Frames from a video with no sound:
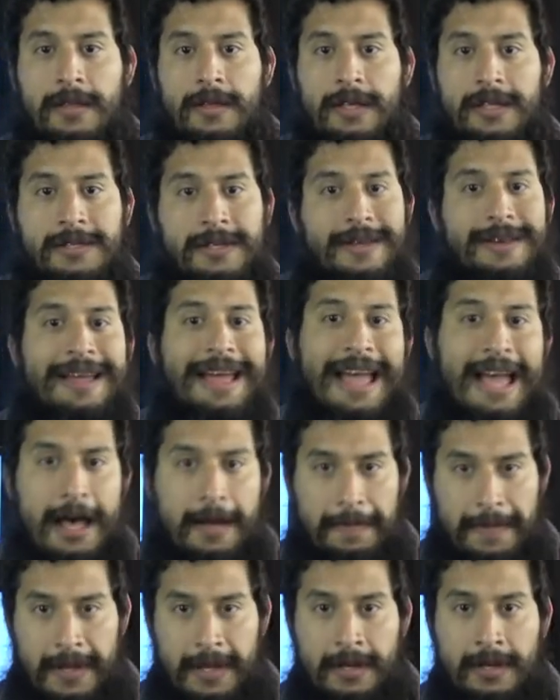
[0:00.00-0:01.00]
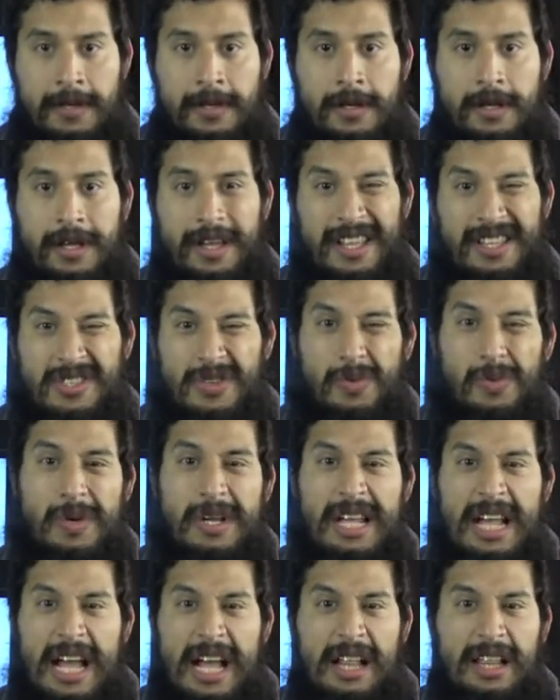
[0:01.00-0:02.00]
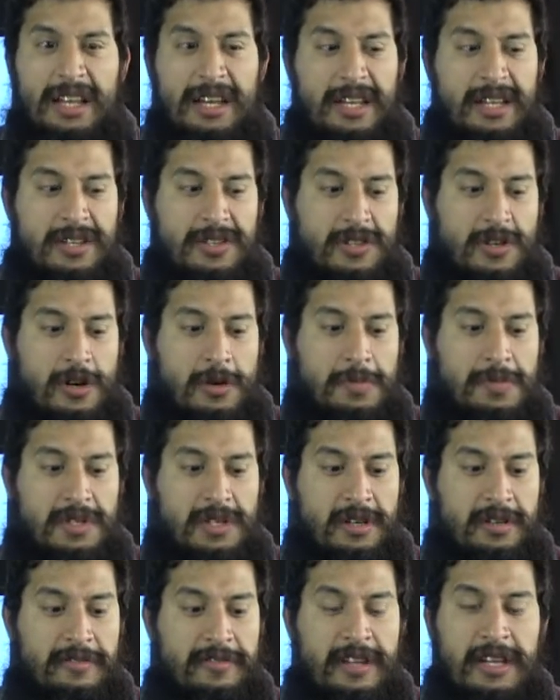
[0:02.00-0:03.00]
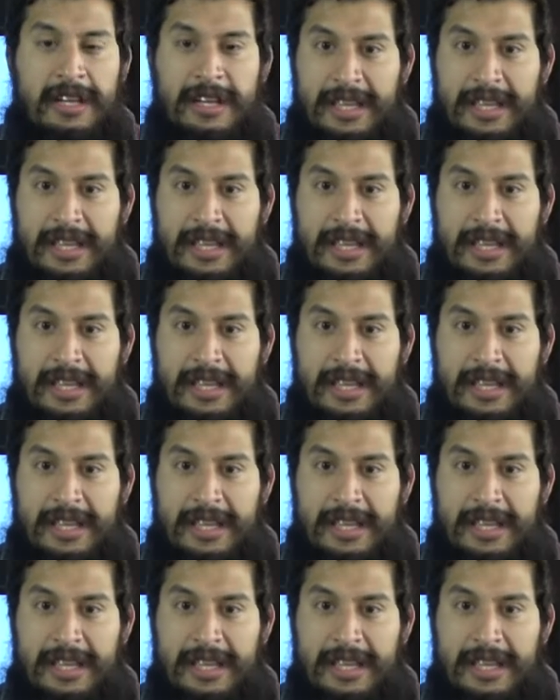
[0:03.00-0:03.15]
It's going to happen. It's a reality in terms of,